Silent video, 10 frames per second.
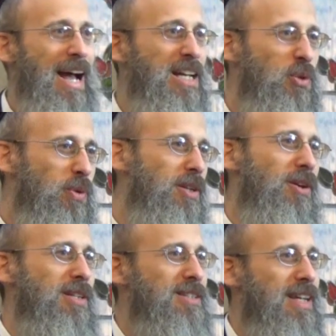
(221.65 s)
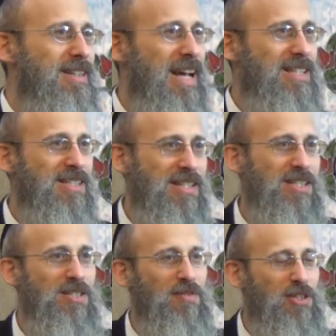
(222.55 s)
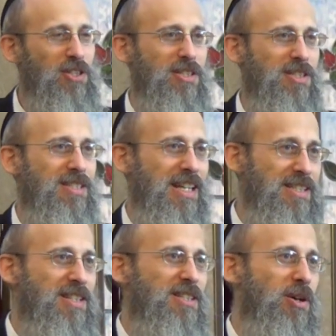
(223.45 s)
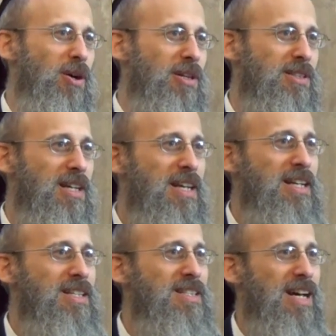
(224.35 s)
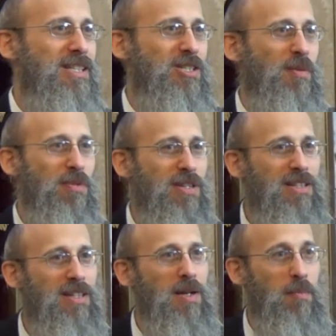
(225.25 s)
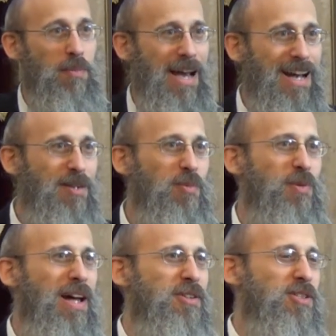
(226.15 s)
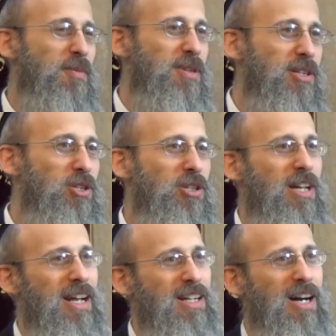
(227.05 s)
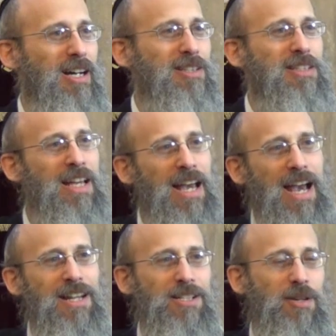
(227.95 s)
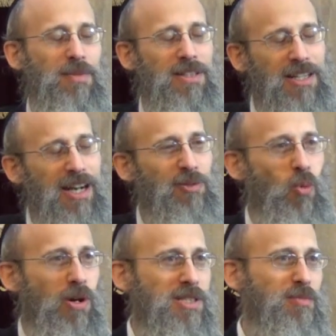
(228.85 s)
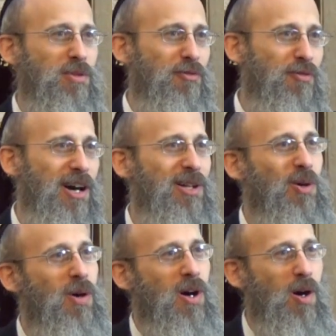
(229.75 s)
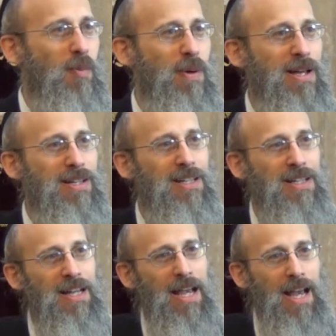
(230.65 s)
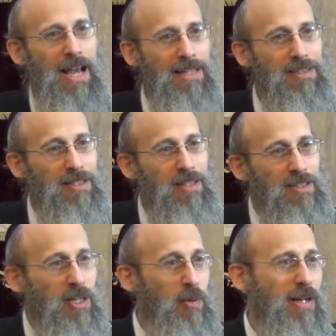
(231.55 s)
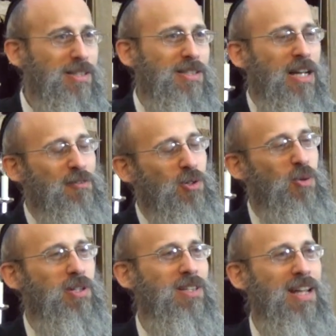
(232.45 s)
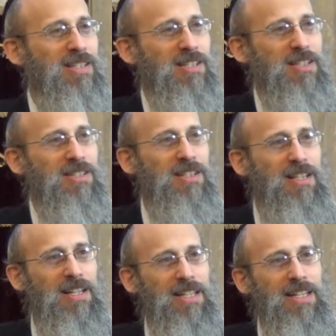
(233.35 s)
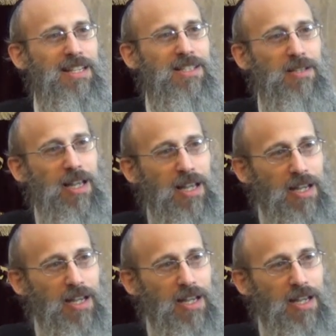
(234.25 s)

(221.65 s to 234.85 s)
And he realized that that sense of injustice that's in his heart is not something bad, but rather it's something good and godly, and it's something that God wants him to follow, obey, and direct his life according to that sense. It's